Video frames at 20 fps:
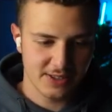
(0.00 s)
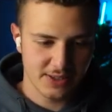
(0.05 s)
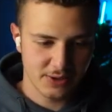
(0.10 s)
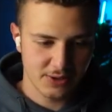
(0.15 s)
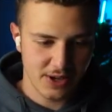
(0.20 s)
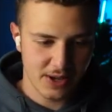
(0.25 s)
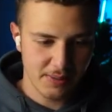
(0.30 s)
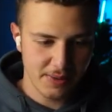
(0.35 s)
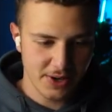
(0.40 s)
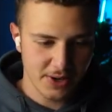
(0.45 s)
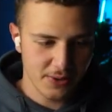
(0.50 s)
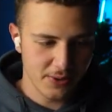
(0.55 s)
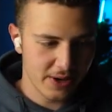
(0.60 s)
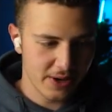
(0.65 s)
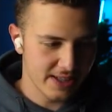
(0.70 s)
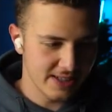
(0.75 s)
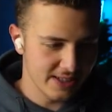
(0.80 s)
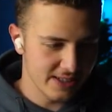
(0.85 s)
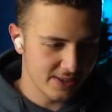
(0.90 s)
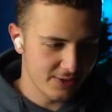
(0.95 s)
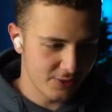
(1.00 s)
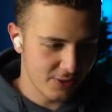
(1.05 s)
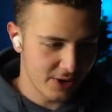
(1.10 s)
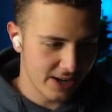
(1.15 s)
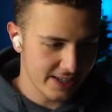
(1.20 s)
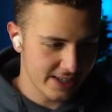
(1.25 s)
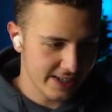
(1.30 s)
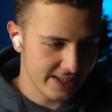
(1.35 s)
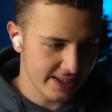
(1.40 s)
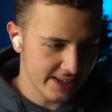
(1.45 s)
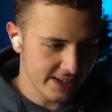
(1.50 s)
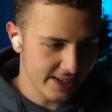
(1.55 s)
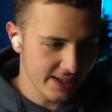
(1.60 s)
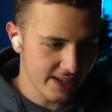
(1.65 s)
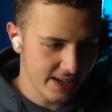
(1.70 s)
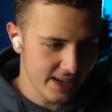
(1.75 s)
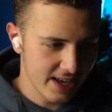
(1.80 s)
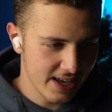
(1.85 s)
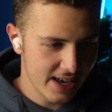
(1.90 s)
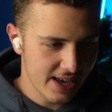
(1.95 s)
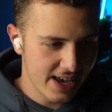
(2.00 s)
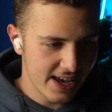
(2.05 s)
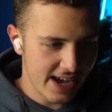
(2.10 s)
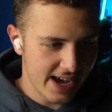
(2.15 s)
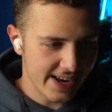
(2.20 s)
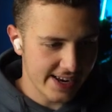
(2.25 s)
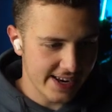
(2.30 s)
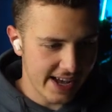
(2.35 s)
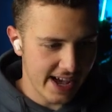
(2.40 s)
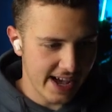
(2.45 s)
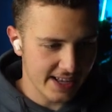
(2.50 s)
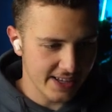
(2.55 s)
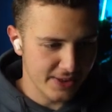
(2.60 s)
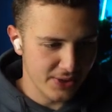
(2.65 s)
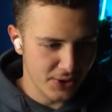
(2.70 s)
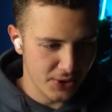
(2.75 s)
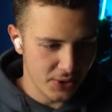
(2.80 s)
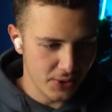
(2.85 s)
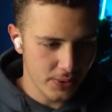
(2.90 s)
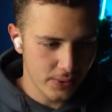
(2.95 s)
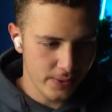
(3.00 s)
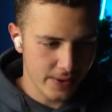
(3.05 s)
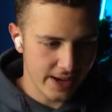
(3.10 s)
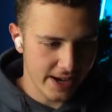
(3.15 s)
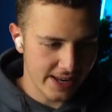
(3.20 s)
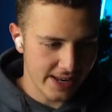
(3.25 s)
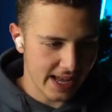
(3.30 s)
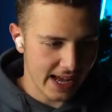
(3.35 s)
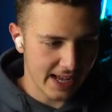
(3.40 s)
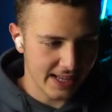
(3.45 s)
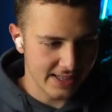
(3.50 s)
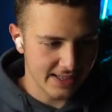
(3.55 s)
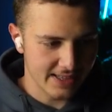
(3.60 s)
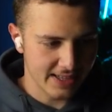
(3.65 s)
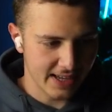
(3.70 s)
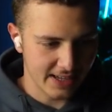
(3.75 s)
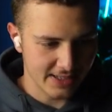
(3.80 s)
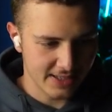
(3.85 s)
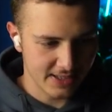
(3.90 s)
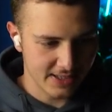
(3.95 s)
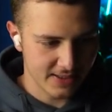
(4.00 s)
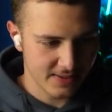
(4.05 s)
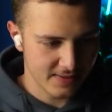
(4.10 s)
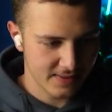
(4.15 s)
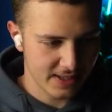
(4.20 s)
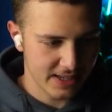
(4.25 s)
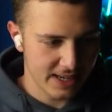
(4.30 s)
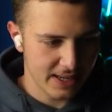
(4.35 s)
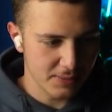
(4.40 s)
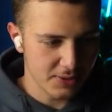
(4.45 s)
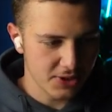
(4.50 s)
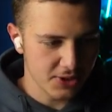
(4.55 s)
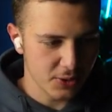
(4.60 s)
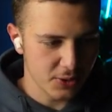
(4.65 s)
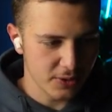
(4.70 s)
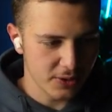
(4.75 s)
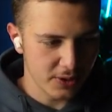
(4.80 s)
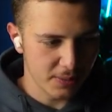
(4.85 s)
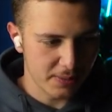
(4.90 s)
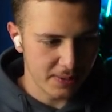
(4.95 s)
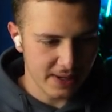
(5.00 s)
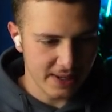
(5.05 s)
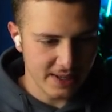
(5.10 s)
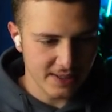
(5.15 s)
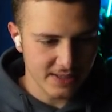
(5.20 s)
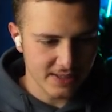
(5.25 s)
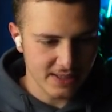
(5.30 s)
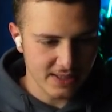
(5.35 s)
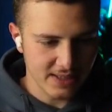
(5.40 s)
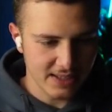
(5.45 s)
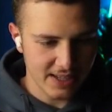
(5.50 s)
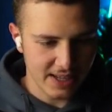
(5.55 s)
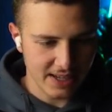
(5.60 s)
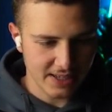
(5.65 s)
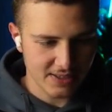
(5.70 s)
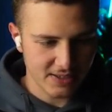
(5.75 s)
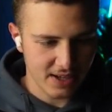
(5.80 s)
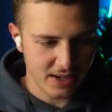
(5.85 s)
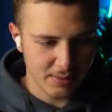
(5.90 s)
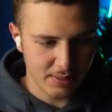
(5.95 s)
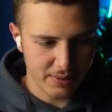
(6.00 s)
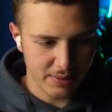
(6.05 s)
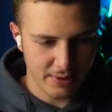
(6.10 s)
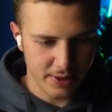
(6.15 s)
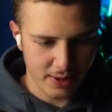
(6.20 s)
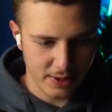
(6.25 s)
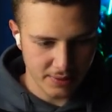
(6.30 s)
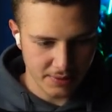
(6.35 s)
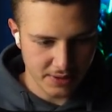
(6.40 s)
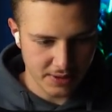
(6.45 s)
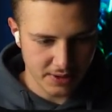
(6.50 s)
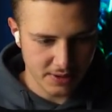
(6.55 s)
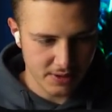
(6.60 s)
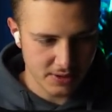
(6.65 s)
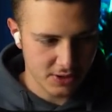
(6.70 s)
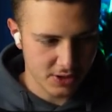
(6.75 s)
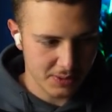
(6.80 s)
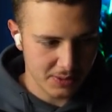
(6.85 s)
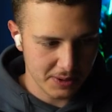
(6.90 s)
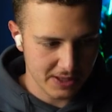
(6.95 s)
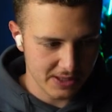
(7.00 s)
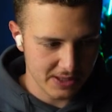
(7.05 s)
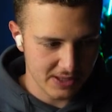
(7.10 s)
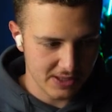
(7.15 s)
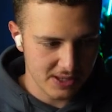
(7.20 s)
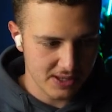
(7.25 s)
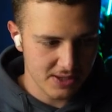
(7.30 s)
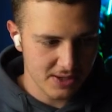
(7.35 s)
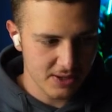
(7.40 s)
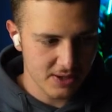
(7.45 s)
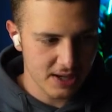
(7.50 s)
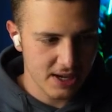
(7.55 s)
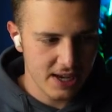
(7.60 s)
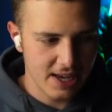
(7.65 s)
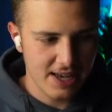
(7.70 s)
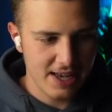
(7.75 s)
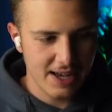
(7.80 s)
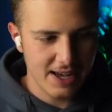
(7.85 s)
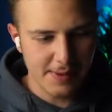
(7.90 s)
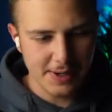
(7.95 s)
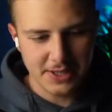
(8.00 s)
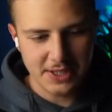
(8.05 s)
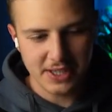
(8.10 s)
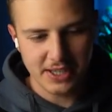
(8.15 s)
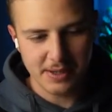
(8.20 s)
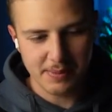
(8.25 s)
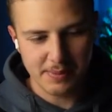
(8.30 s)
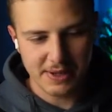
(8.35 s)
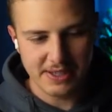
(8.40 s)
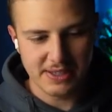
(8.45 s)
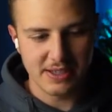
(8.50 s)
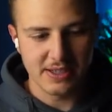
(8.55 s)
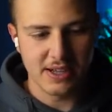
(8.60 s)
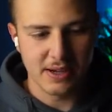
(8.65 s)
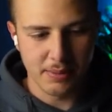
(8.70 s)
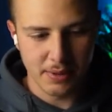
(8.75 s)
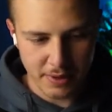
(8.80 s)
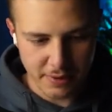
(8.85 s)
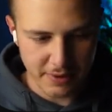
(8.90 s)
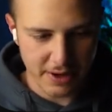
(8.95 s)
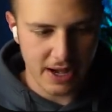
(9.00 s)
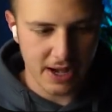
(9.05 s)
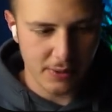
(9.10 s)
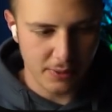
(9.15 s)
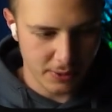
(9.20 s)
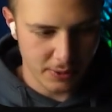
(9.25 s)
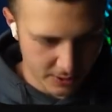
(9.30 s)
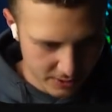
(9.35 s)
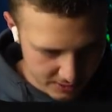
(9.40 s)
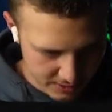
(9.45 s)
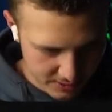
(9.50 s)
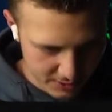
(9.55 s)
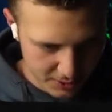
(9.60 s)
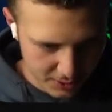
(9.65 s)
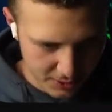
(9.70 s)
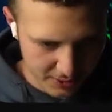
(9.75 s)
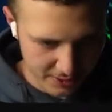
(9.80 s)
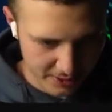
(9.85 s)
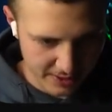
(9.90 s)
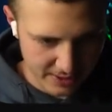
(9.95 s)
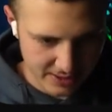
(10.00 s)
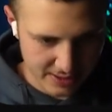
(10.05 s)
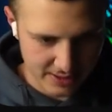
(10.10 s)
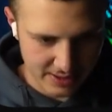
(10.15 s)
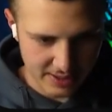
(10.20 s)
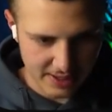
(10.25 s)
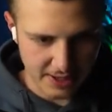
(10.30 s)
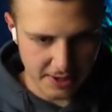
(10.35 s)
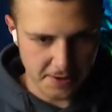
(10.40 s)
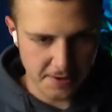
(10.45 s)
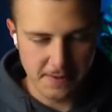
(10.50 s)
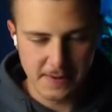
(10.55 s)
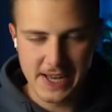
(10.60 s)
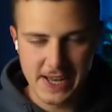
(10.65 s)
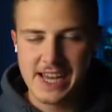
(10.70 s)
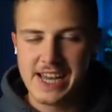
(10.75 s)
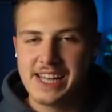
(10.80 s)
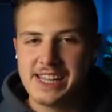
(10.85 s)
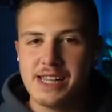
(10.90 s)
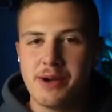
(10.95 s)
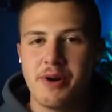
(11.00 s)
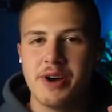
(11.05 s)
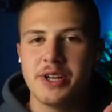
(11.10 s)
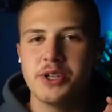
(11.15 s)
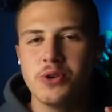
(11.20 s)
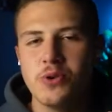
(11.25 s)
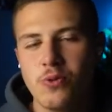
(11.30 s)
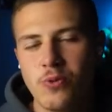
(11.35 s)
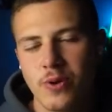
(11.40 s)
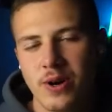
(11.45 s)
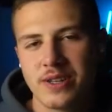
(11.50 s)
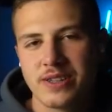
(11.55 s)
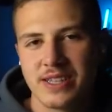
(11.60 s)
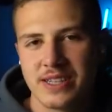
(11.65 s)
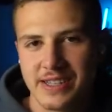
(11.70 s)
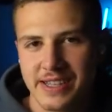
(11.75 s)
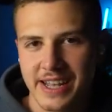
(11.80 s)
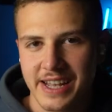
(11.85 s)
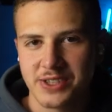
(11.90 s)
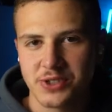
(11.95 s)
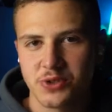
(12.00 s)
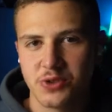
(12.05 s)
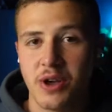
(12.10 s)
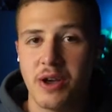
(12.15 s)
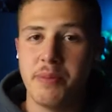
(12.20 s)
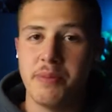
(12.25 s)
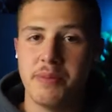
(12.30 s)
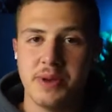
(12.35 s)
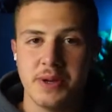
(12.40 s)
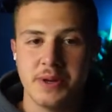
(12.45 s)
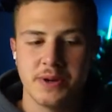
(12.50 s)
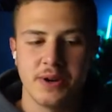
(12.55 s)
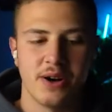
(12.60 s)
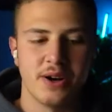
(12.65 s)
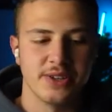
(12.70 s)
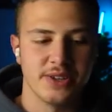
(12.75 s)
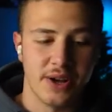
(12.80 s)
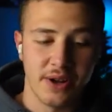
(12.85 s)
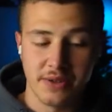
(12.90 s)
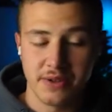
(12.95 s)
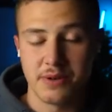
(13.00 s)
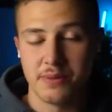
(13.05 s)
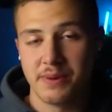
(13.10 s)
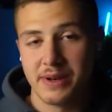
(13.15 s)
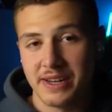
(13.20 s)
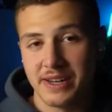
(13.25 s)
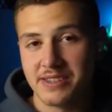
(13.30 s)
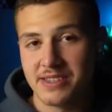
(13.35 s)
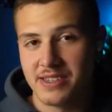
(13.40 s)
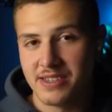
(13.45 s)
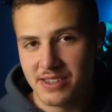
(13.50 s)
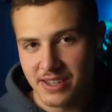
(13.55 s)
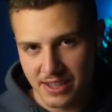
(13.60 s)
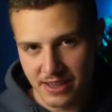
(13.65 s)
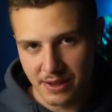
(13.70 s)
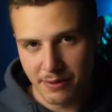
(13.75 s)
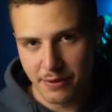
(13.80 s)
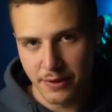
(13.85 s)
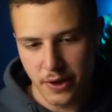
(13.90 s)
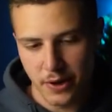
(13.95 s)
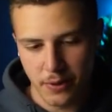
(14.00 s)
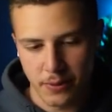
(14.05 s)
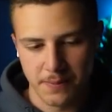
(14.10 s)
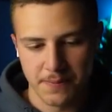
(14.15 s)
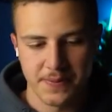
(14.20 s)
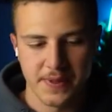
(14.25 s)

So I'm going to go ahead and right click and add new and add text. And I'm just going to place the text above all of these just because it's easier. I'm actually going to place it above our current layer. Now I don't want the text to appear on other places in the video.